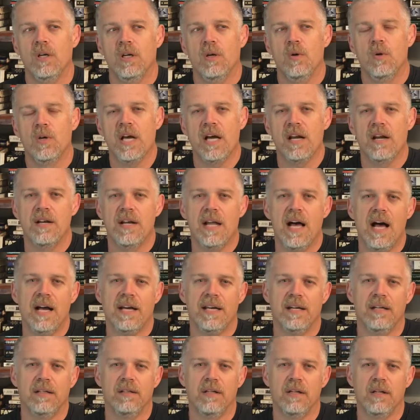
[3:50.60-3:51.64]
who kind of
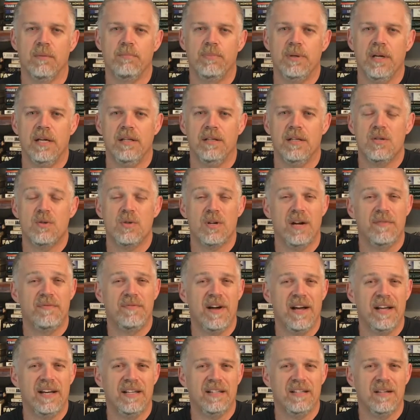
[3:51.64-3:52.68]
knock it a little bit. They try to
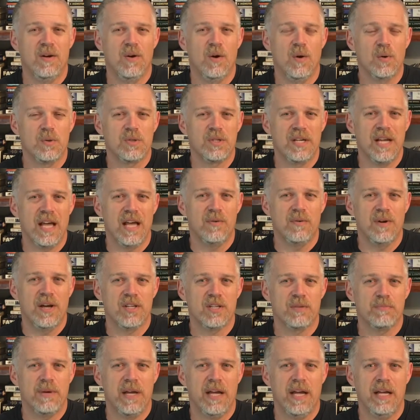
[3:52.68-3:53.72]
find holes in that
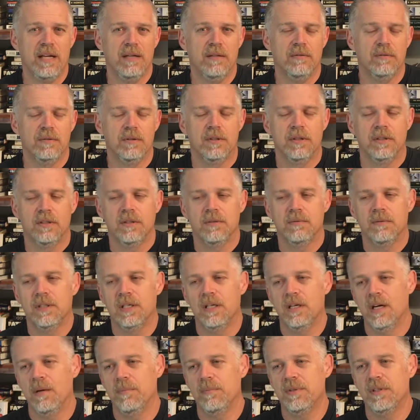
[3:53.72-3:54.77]
resume.
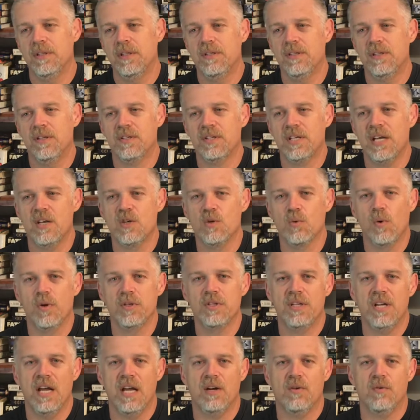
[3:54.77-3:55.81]
Uh, the, schedule
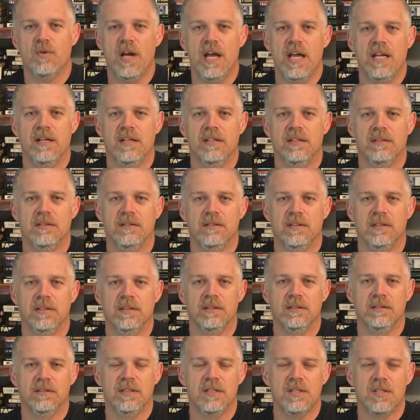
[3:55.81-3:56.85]
wasn't that great. The,
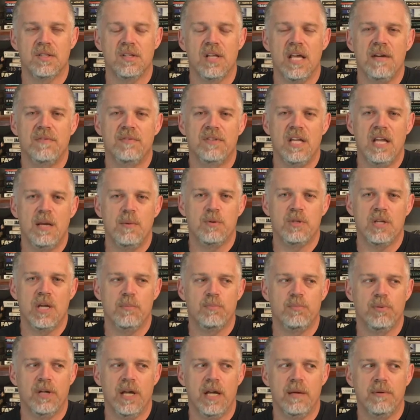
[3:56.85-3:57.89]
the slate of teams they
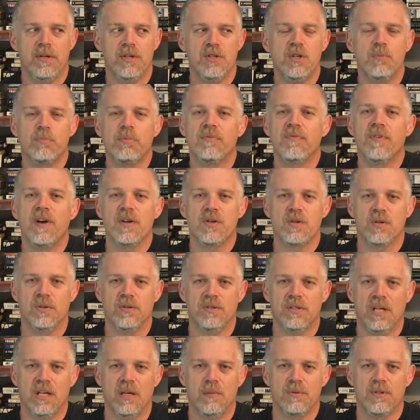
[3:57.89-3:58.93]
played, they're still professional
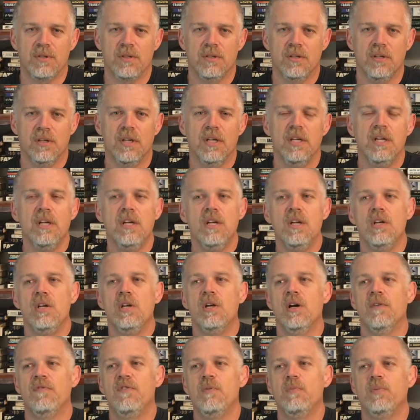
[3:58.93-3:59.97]
teams. You know, if